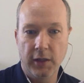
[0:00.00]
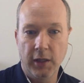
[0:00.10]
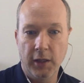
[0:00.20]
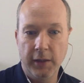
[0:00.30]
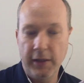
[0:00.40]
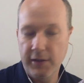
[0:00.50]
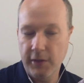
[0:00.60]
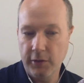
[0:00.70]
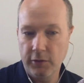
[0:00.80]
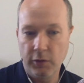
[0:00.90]

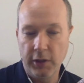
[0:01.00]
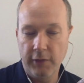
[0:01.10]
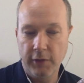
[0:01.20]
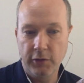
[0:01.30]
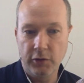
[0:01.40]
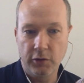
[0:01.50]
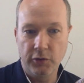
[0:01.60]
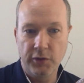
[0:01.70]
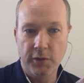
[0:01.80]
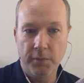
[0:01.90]
ESL or EFL
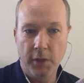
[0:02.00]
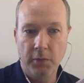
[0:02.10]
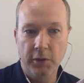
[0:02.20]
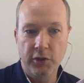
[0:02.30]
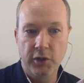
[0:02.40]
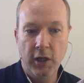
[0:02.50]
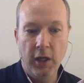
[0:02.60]
journals that publish,